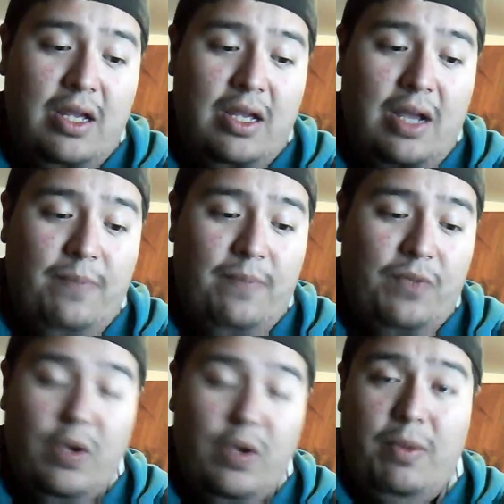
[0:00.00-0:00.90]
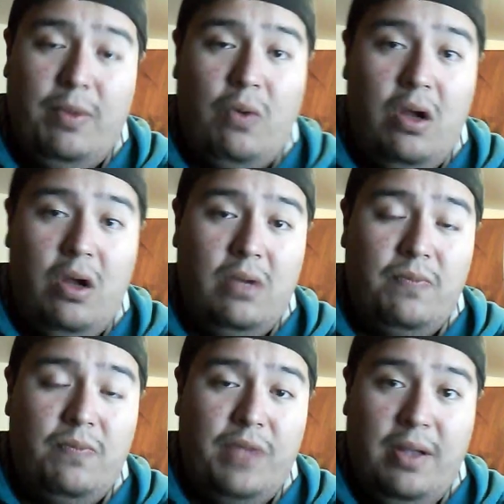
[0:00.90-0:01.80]
Don't get me wrong.
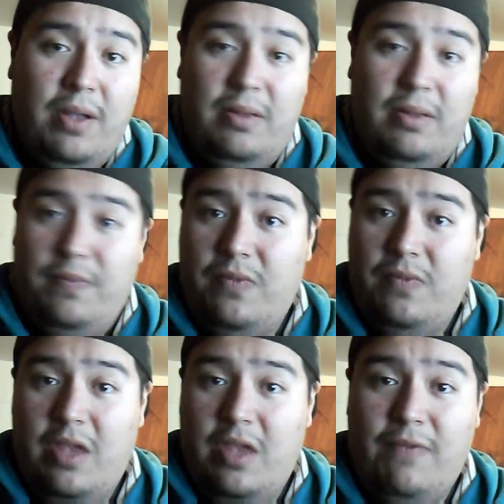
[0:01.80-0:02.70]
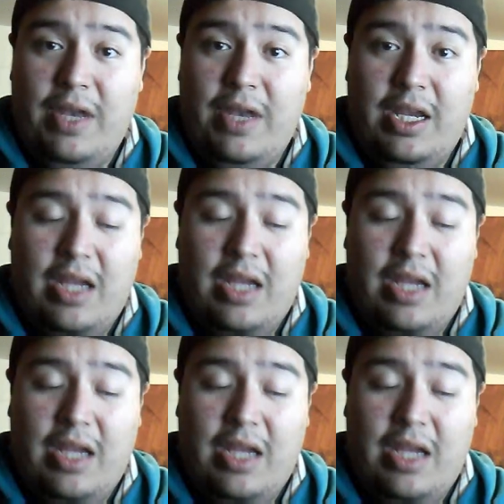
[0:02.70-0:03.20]
Him fighting